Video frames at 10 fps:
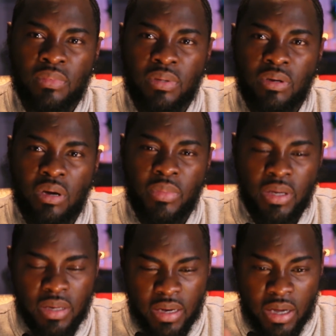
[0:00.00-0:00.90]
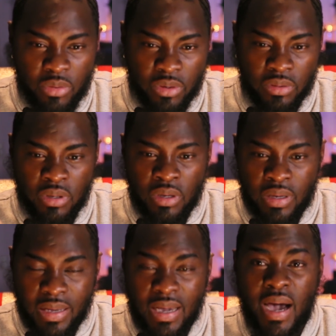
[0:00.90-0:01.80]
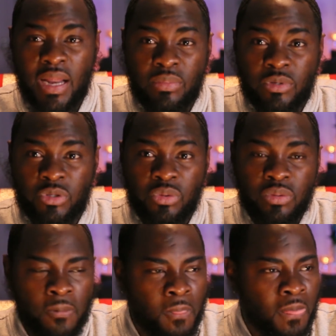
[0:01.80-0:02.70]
You know what I mean? And I will guide him through.